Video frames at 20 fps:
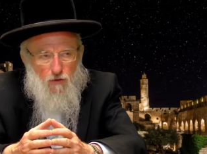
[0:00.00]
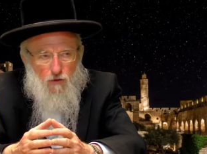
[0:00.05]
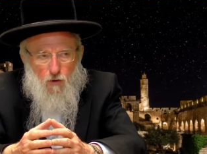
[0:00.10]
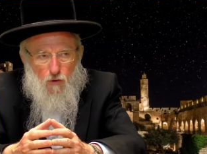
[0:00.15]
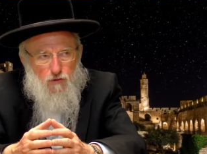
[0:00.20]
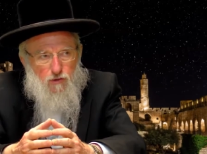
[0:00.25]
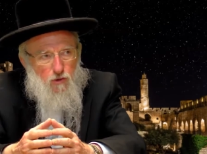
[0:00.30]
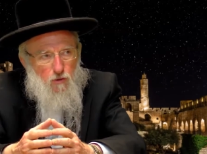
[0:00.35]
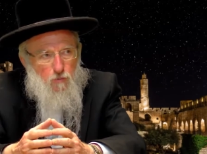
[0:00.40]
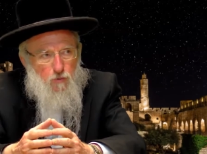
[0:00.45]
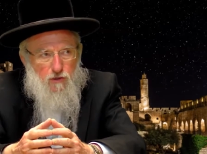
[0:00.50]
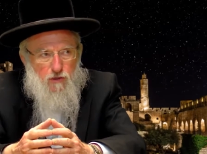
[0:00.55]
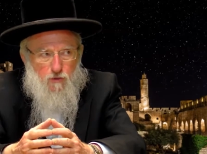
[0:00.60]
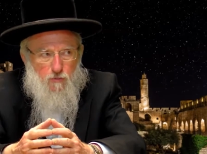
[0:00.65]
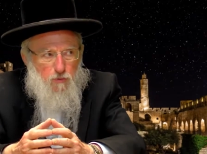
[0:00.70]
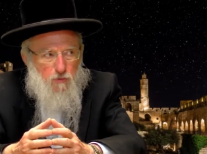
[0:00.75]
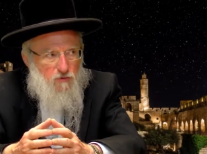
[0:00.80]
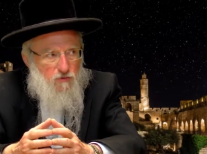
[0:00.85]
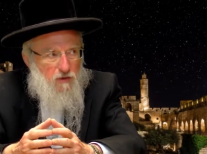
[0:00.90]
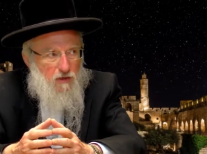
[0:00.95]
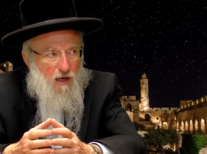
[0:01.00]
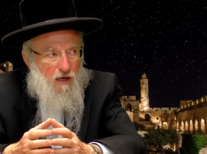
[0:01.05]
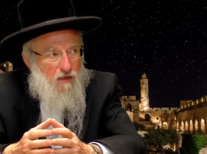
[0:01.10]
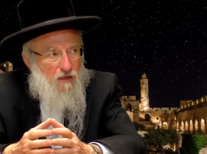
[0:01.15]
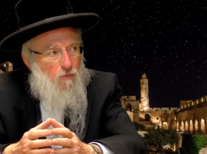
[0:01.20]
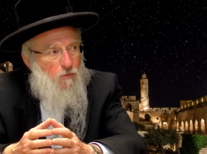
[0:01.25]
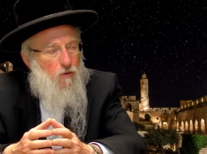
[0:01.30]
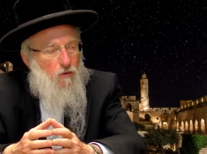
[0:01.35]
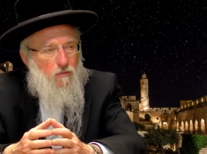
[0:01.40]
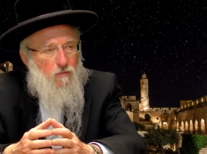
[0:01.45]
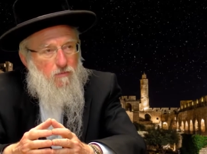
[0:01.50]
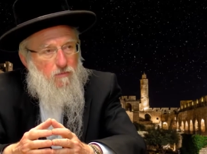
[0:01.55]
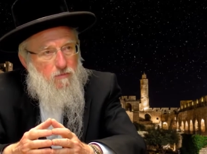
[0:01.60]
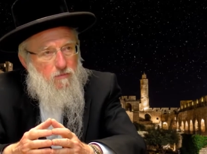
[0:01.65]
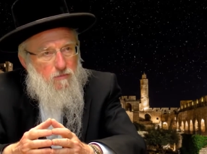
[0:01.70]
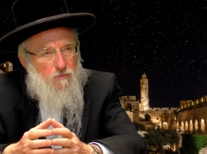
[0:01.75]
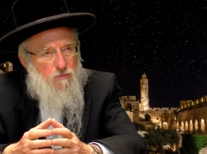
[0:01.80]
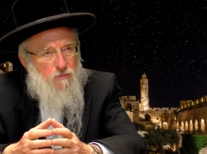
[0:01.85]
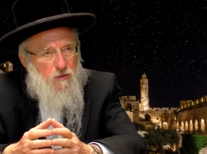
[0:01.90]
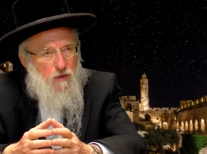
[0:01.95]
Those two principles are not equal.
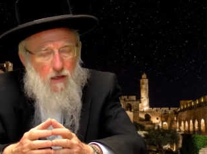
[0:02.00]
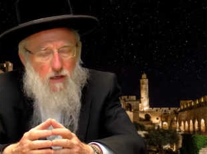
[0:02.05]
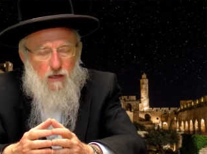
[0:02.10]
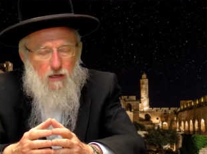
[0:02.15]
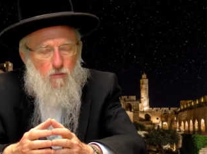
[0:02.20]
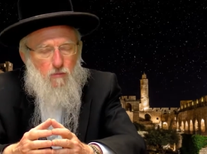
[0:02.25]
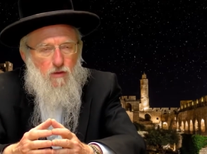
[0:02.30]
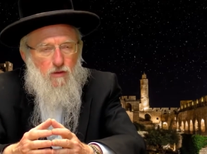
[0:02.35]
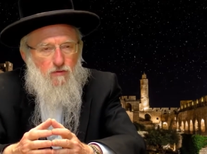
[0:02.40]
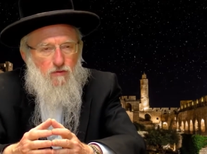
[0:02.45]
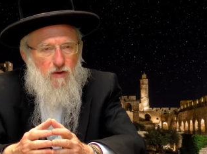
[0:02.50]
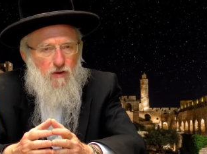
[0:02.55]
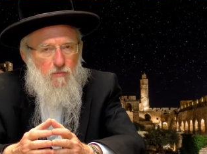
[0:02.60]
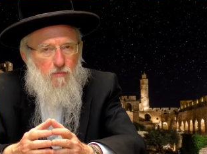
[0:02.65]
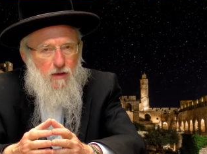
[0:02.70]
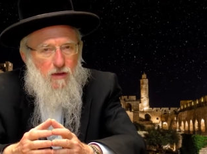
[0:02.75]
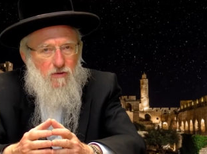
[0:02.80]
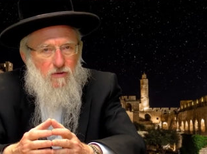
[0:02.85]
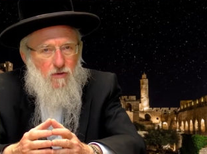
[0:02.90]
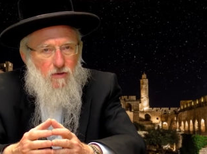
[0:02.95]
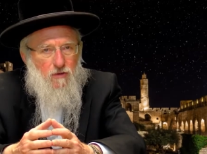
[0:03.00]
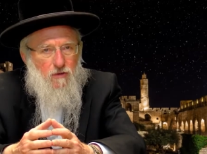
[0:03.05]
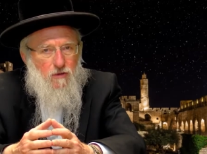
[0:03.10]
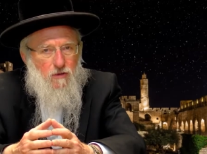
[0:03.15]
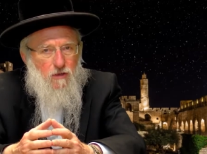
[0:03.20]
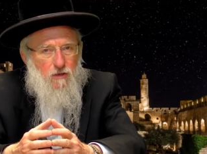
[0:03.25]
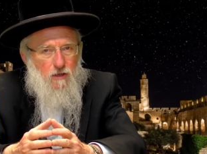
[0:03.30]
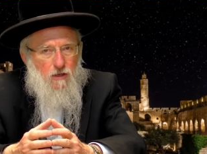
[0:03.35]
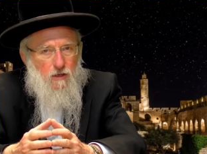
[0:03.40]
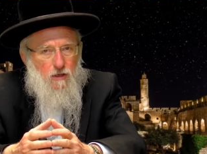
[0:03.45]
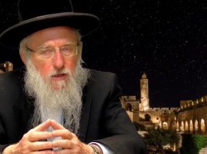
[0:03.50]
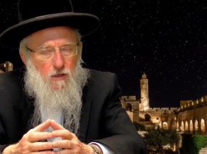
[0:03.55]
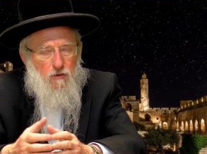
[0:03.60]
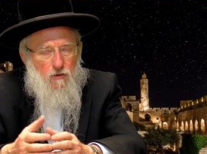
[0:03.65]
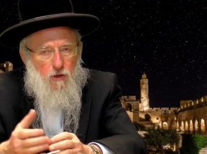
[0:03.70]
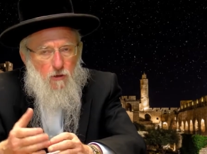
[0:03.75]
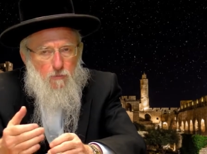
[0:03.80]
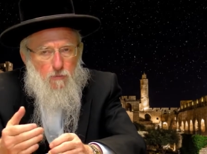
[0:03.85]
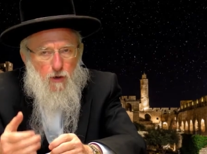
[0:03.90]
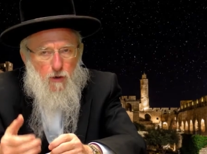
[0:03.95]
They're not equally fundamental.
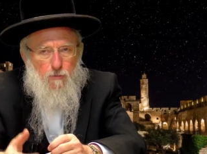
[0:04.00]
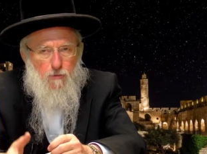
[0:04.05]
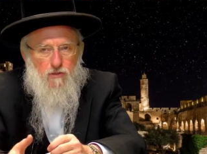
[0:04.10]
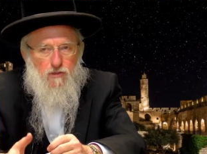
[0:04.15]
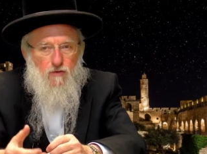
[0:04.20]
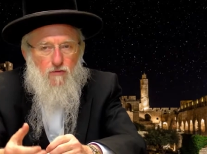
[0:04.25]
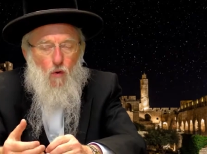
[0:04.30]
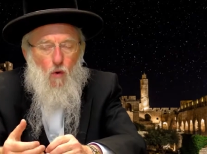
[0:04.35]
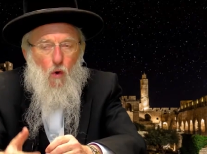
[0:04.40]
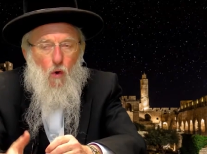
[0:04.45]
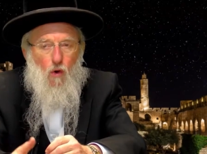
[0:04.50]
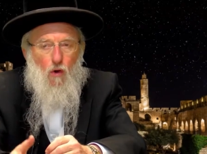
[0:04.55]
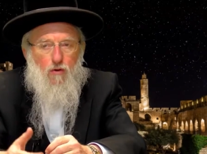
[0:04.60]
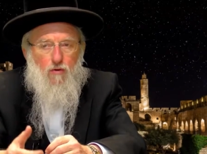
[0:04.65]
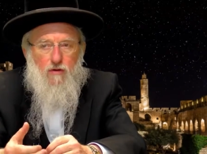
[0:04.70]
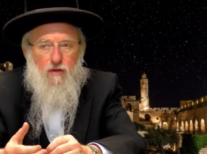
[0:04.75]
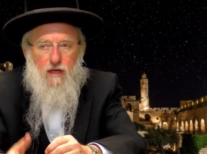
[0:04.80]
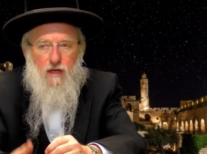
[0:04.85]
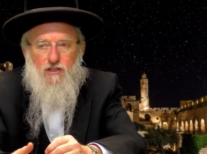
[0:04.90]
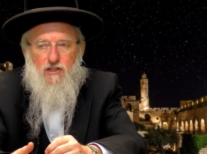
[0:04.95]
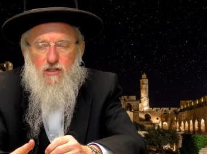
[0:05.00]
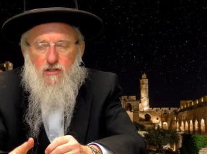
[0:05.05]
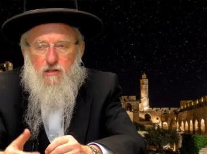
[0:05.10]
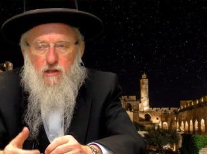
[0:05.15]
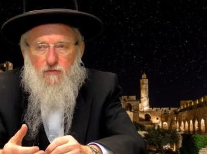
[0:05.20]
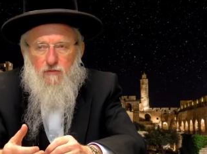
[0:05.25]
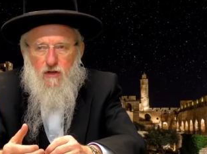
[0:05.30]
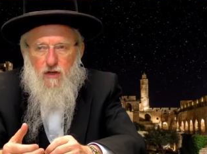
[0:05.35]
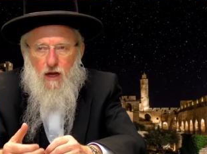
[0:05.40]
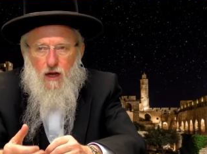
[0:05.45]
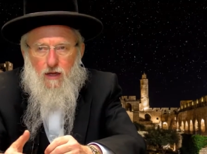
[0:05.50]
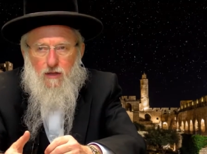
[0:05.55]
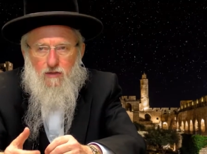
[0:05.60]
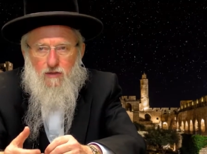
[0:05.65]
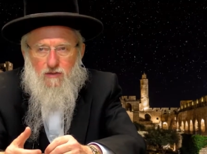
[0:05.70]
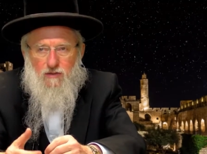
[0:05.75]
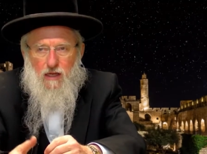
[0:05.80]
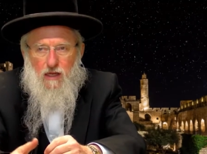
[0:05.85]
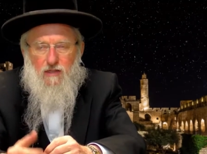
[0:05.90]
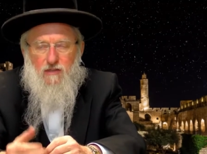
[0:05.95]
The purpose of all creation is loving
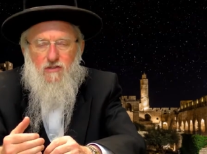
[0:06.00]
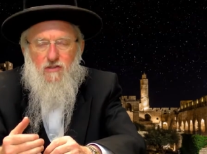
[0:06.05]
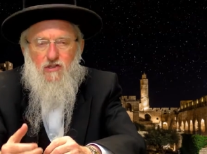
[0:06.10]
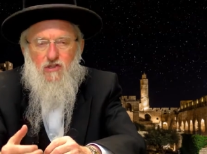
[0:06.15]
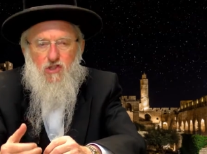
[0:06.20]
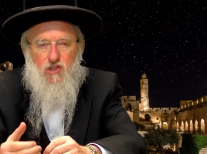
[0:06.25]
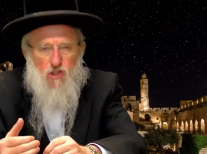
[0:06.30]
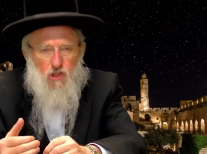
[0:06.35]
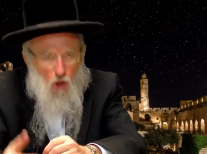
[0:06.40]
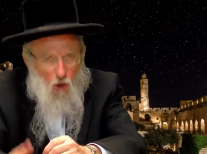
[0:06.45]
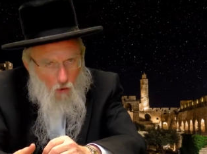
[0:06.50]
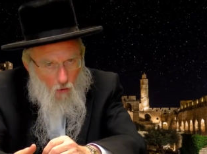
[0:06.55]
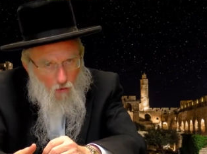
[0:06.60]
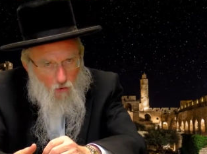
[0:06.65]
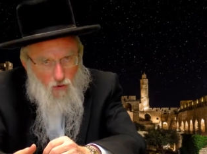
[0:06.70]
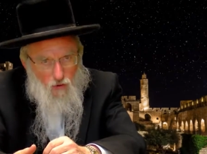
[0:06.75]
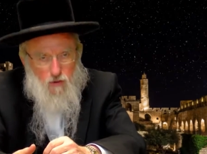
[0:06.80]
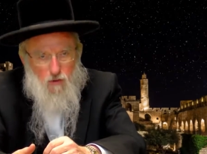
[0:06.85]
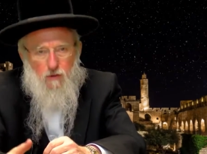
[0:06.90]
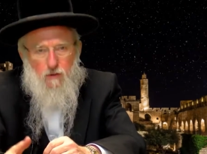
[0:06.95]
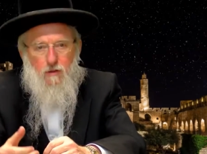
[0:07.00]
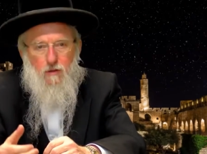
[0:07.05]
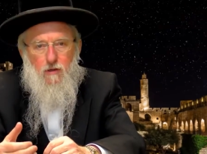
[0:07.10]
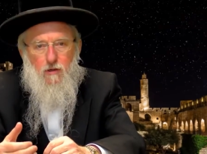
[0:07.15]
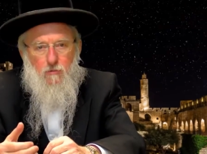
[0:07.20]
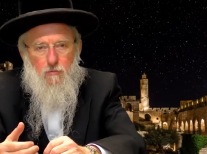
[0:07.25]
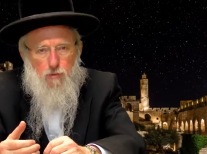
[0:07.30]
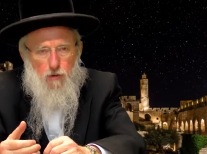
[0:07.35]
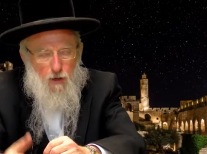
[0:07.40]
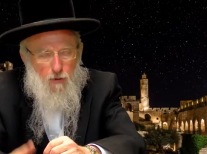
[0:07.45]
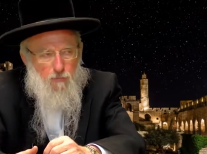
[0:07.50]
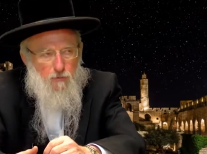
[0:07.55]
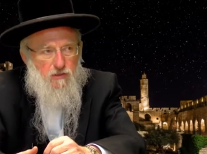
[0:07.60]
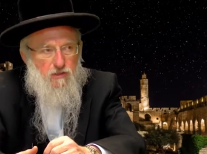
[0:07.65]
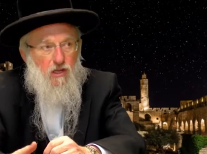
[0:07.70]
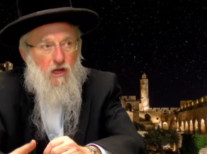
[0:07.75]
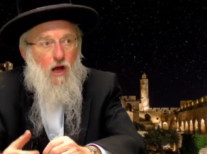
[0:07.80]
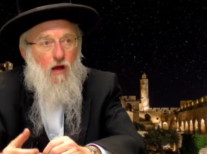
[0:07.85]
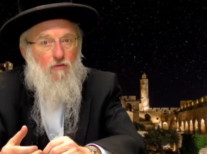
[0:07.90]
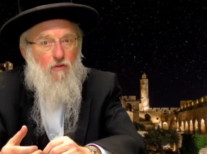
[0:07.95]
kindness. That is the sole
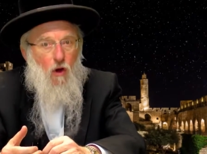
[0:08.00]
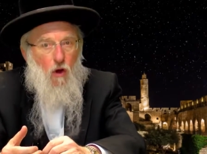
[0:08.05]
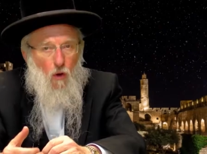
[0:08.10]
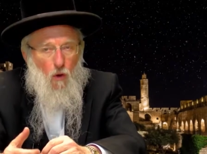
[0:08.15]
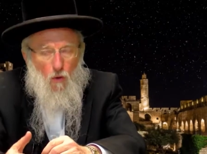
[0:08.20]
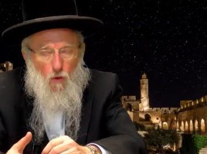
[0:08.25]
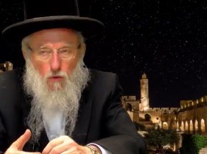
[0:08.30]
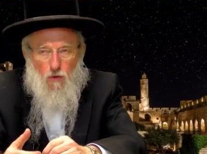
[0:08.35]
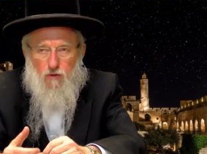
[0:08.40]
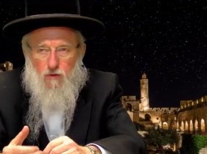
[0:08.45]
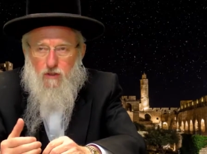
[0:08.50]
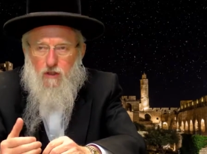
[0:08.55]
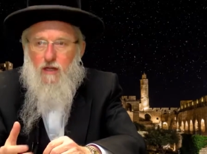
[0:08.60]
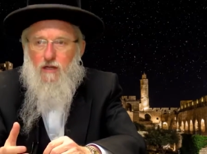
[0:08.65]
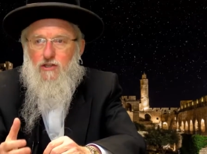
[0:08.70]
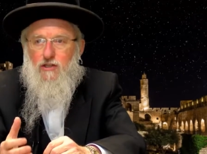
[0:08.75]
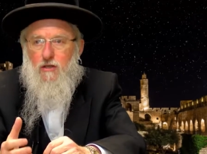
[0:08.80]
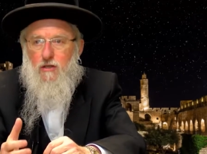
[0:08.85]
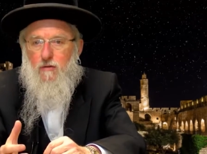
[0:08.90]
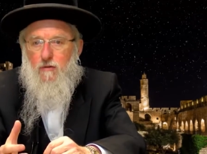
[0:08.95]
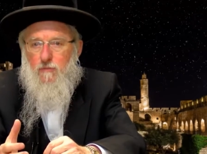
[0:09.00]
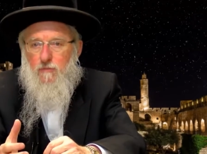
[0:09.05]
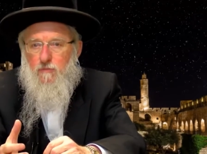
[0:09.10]
purpose of the whole creation.